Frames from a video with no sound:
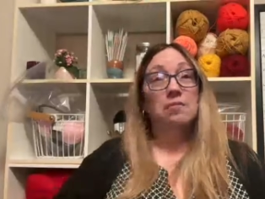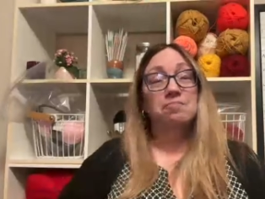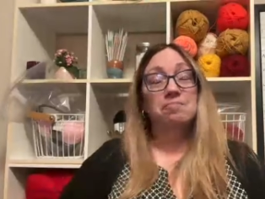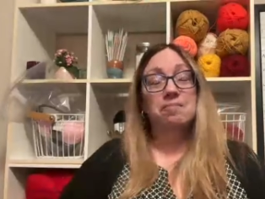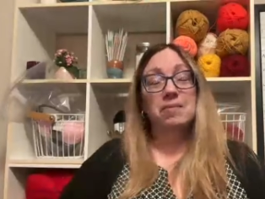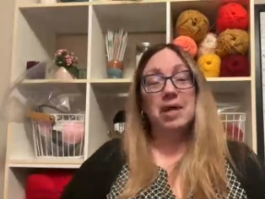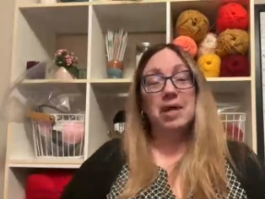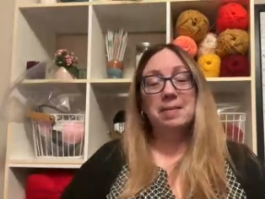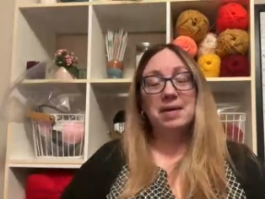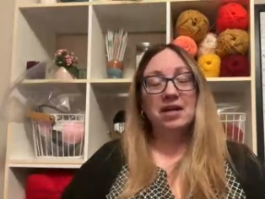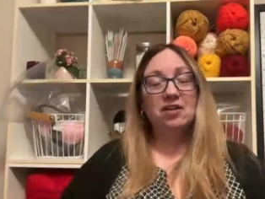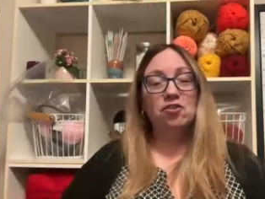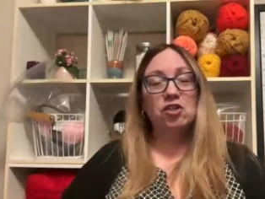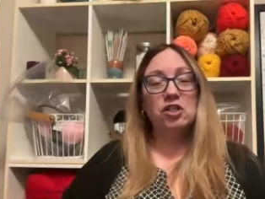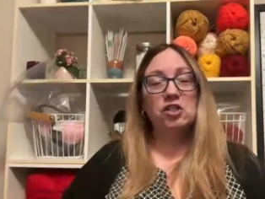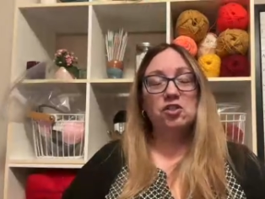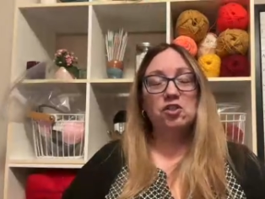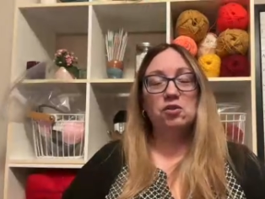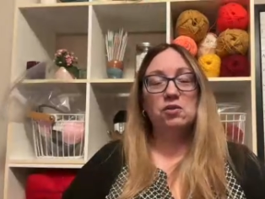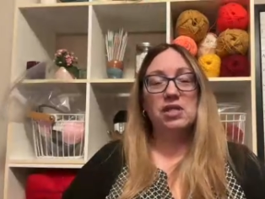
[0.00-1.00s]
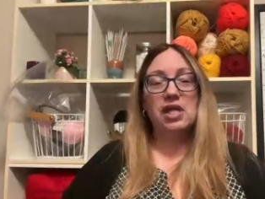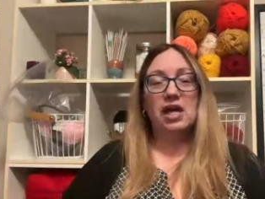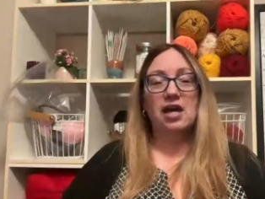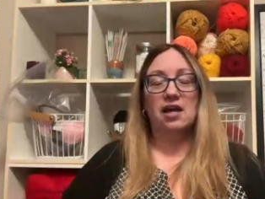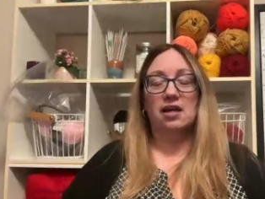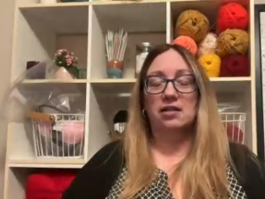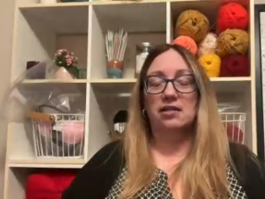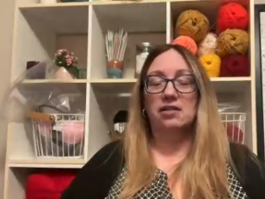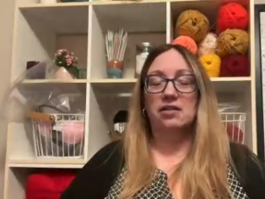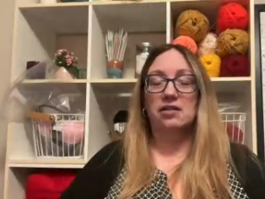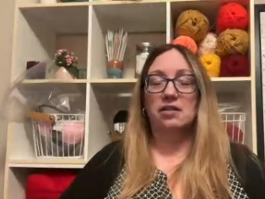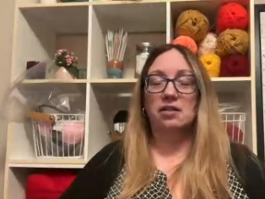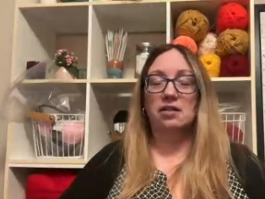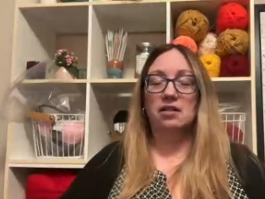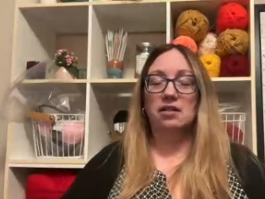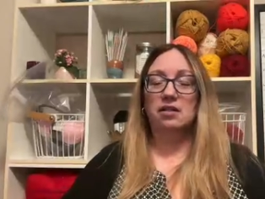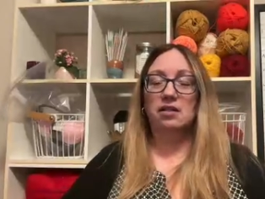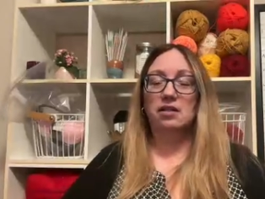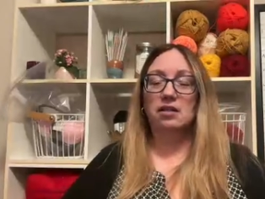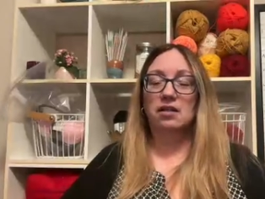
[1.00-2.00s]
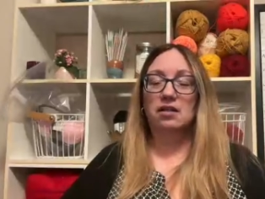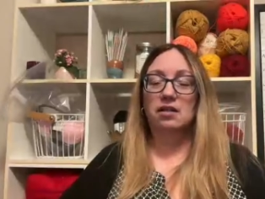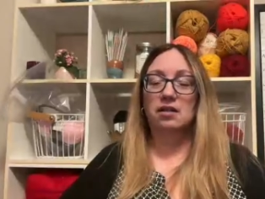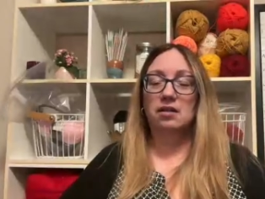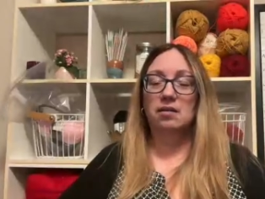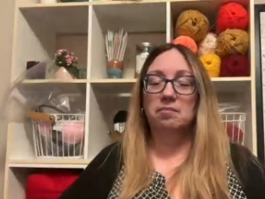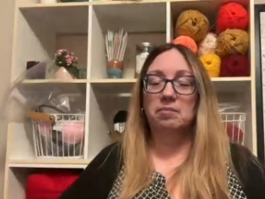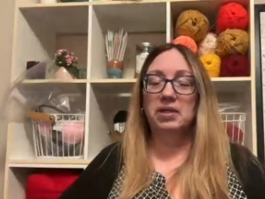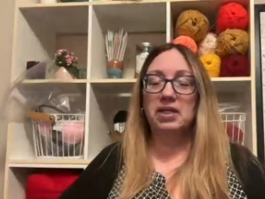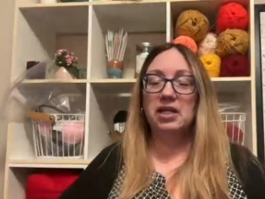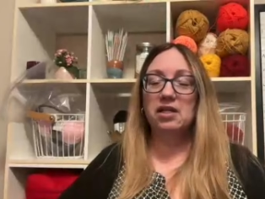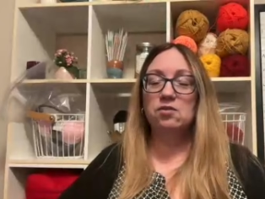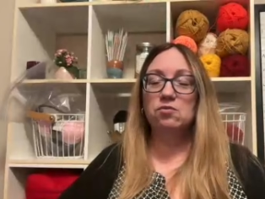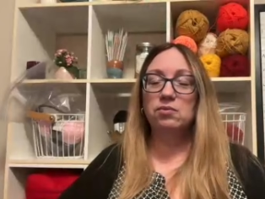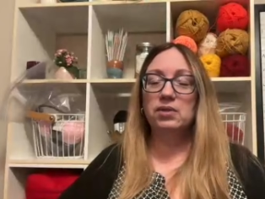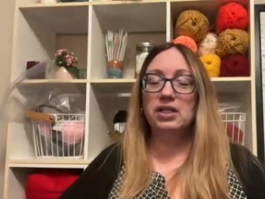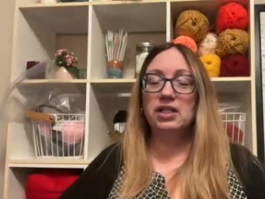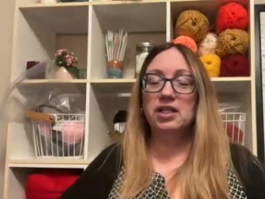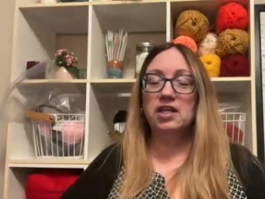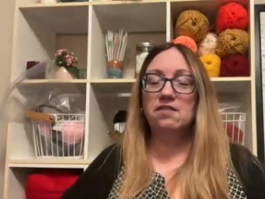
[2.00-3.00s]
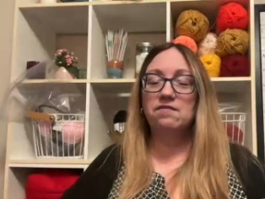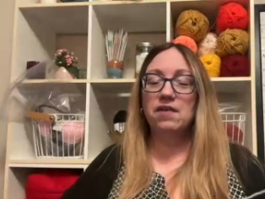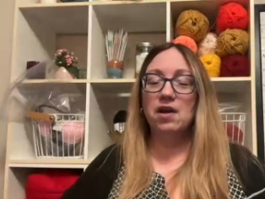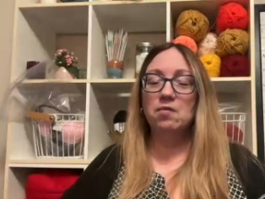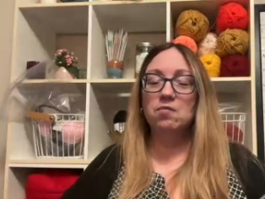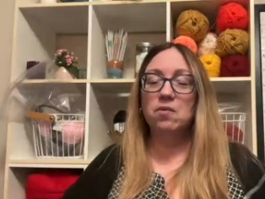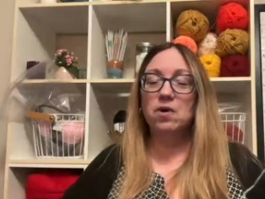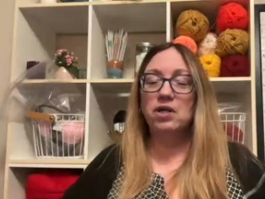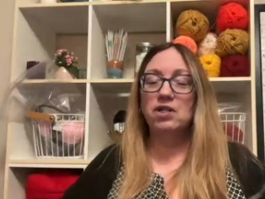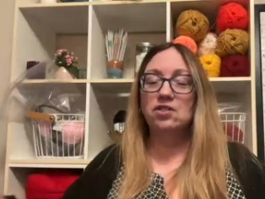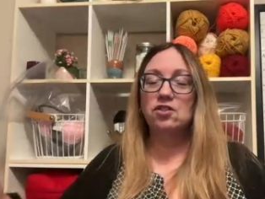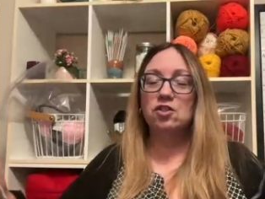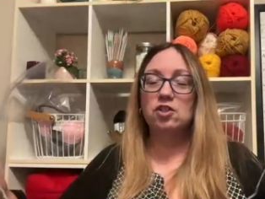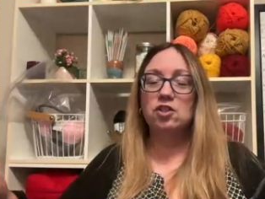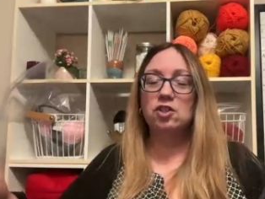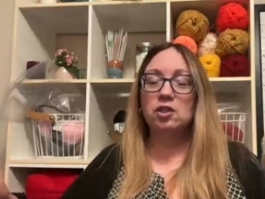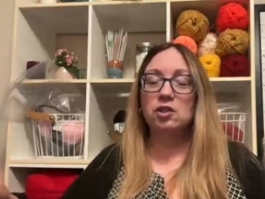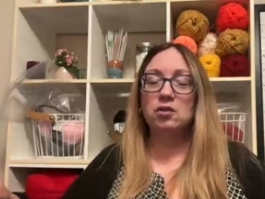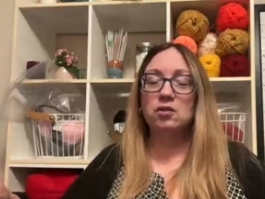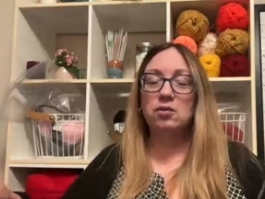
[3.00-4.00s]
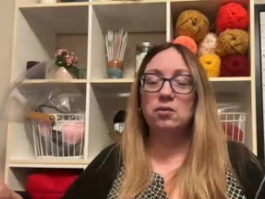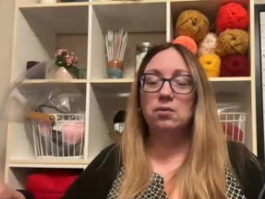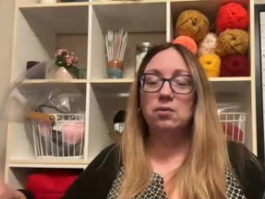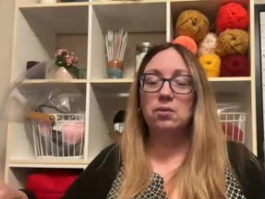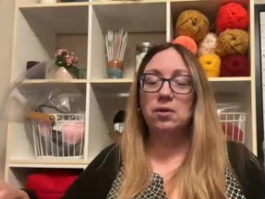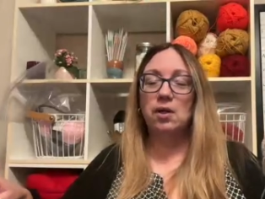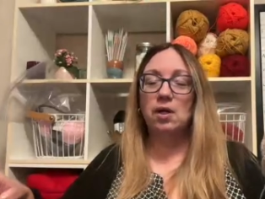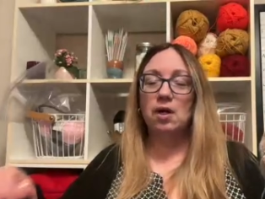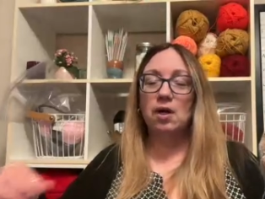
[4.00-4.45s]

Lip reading: Maybe I'll just do that. Because really, if I want to,